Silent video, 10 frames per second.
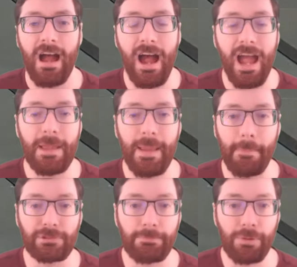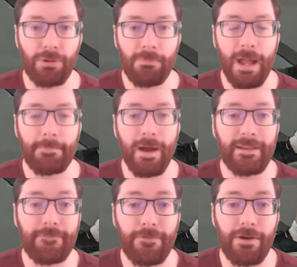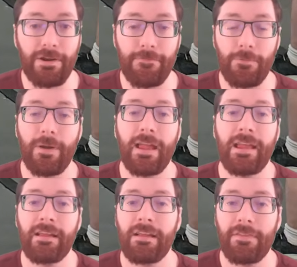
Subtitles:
I am able to pull my body far enough away